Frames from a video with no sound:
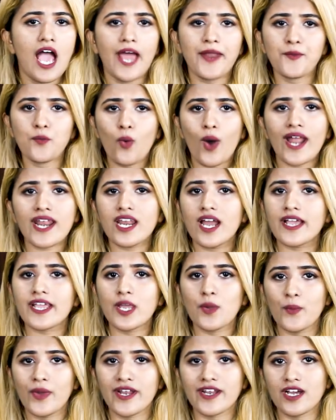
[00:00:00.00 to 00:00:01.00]
And one
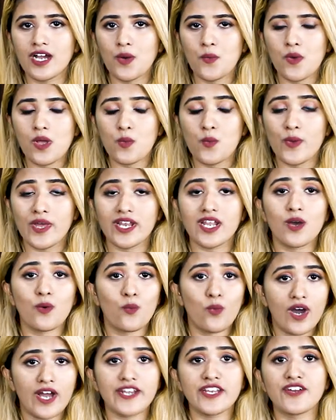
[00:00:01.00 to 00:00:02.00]
lucky winner will win a
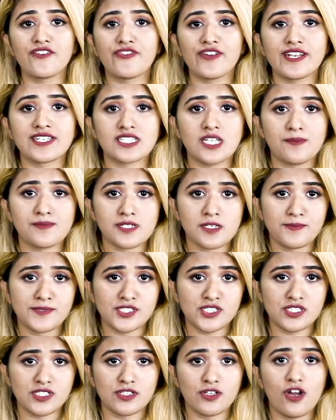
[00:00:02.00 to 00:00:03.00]
one year free
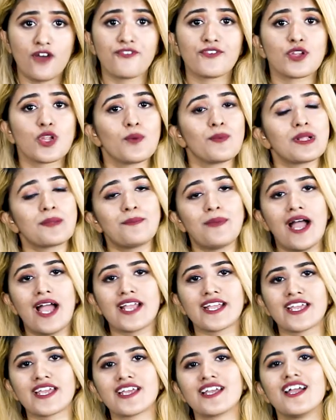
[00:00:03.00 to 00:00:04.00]
subscription of Global
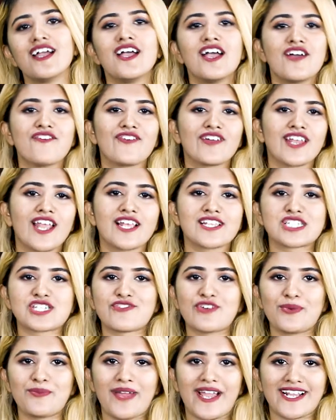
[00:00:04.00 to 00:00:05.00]
Banking and Finance
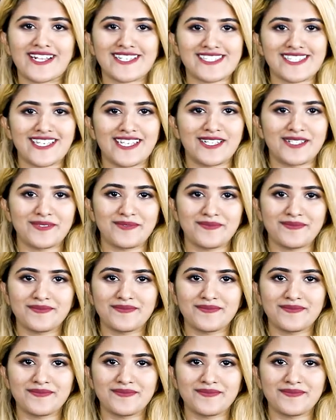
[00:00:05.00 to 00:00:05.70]
Review magazine.